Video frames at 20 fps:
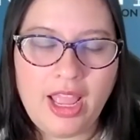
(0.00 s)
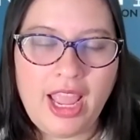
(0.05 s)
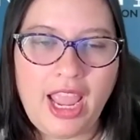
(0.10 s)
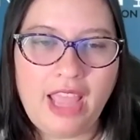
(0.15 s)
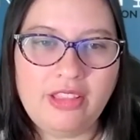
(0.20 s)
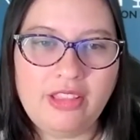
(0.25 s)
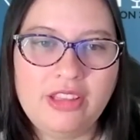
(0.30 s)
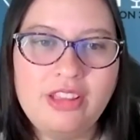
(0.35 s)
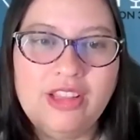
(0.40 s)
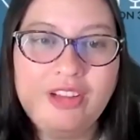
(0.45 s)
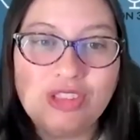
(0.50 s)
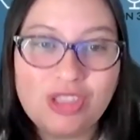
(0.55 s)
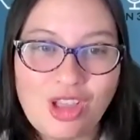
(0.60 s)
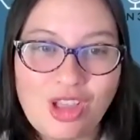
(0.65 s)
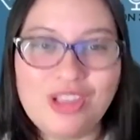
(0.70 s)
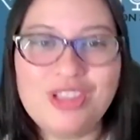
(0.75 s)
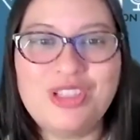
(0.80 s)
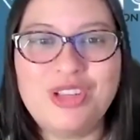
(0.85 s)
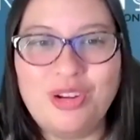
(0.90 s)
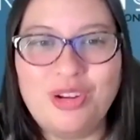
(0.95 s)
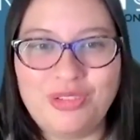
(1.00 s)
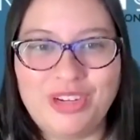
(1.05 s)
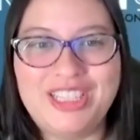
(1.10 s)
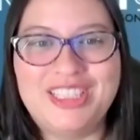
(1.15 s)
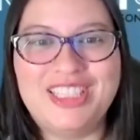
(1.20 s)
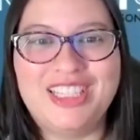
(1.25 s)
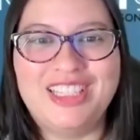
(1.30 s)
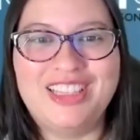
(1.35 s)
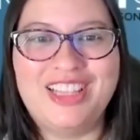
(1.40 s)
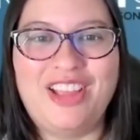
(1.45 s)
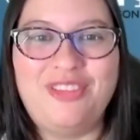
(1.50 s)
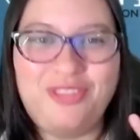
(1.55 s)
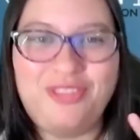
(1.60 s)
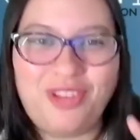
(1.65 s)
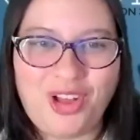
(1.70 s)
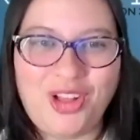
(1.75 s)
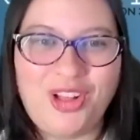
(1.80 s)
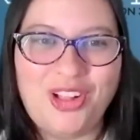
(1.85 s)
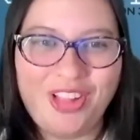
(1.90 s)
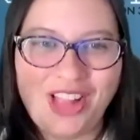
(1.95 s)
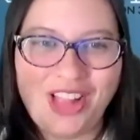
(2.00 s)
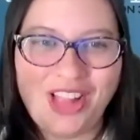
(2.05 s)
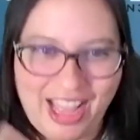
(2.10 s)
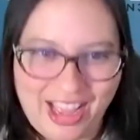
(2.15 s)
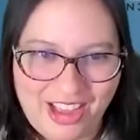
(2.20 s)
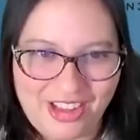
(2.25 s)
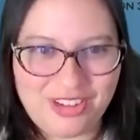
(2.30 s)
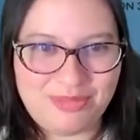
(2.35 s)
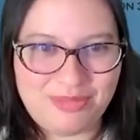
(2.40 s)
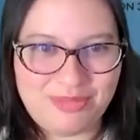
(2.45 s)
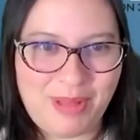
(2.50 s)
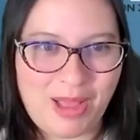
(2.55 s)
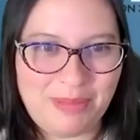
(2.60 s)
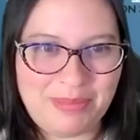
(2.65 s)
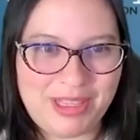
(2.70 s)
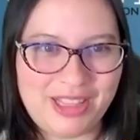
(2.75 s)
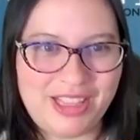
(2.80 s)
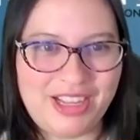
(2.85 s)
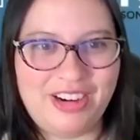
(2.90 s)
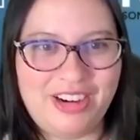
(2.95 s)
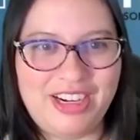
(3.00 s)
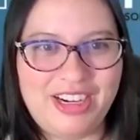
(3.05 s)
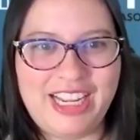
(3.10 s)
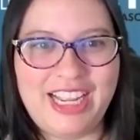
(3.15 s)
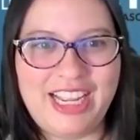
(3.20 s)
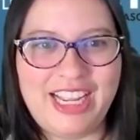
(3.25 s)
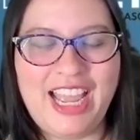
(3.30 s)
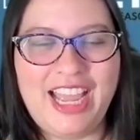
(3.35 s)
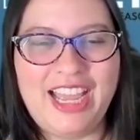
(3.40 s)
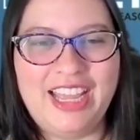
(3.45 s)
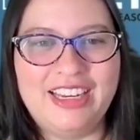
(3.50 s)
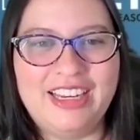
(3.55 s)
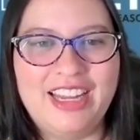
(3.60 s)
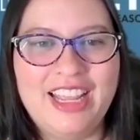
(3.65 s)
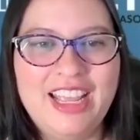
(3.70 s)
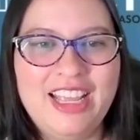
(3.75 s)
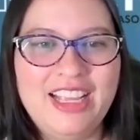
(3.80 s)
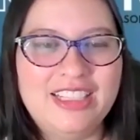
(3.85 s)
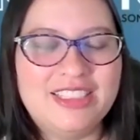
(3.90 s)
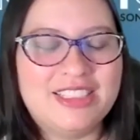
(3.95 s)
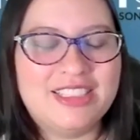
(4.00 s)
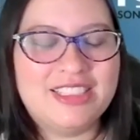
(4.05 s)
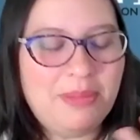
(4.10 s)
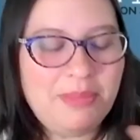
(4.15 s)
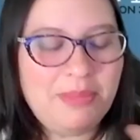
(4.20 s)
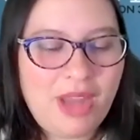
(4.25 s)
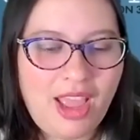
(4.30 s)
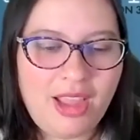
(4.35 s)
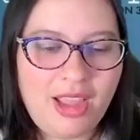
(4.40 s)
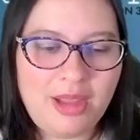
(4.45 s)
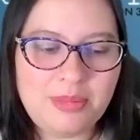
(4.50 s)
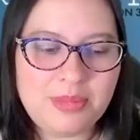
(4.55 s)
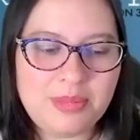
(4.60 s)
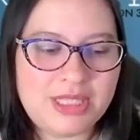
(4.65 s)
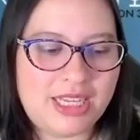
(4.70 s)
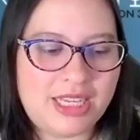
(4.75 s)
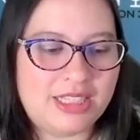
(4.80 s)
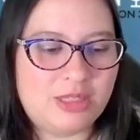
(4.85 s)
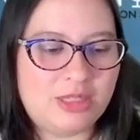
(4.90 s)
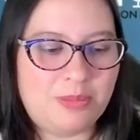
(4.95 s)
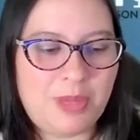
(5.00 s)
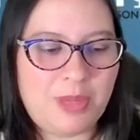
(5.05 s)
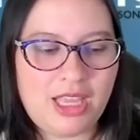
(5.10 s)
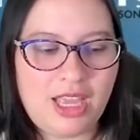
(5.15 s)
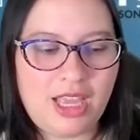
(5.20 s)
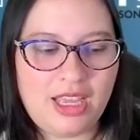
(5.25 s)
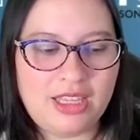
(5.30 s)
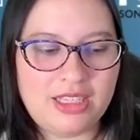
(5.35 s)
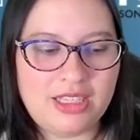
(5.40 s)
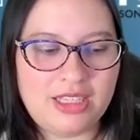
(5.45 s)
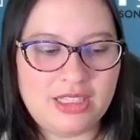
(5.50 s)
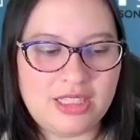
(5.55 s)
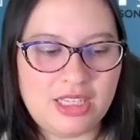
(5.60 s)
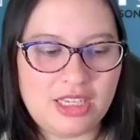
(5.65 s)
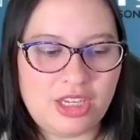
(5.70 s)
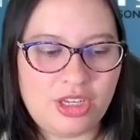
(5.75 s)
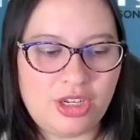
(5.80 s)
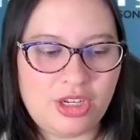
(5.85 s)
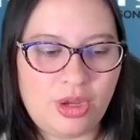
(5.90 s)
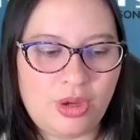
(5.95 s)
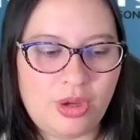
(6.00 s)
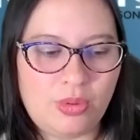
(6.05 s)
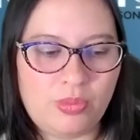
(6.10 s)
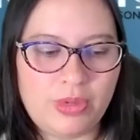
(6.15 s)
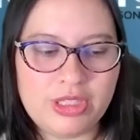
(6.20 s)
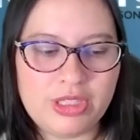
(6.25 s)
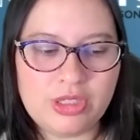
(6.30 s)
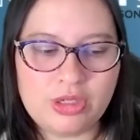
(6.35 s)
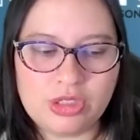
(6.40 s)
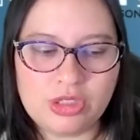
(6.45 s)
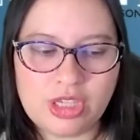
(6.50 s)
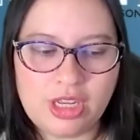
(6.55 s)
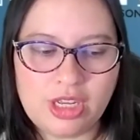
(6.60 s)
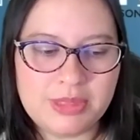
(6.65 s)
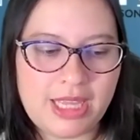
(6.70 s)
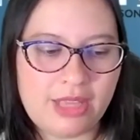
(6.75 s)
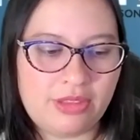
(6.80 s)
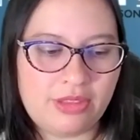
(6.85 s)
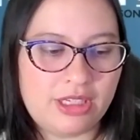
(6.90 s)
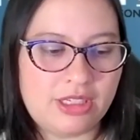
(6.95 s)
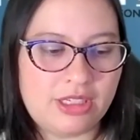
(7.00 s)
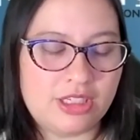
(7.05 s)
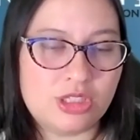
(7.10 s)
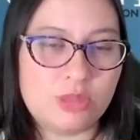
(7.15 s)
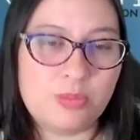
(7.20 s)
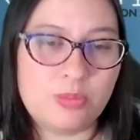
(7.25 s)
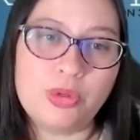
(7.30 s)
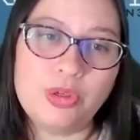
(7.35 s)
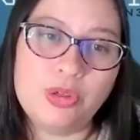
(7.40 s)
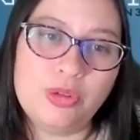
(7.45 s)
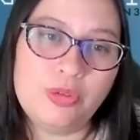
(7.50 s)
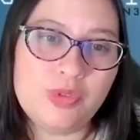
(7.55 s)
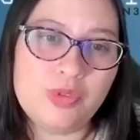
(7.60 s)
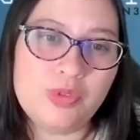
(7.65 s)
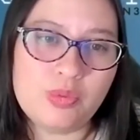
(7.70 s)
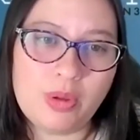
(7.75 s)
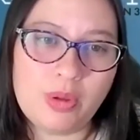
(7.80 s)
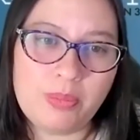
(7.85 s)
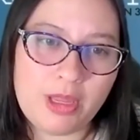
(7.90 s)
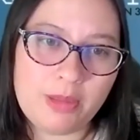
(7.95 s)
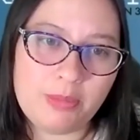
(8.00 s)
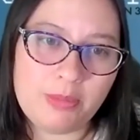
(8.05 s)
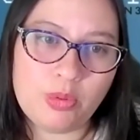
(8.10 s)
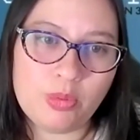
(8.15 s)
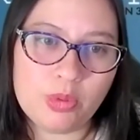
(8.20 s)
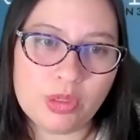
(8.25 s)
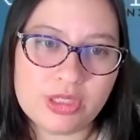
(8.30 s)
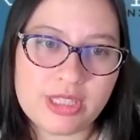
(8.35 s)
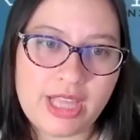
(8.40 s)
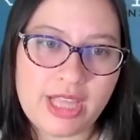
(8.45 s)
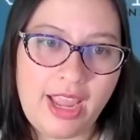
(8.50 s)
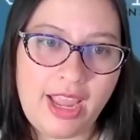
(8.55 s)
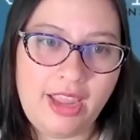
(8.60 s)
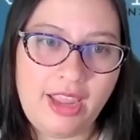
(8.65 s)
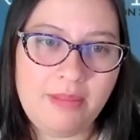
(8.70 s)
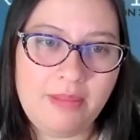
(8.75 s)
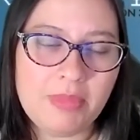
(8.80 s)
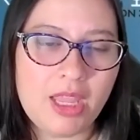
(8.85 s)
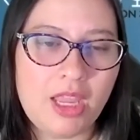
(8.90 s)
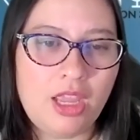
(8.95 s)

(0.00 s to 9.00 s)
And then there's also a reason they fall out of popularity. And sometimes it's because, you know, research comes out that disproves what people were saying.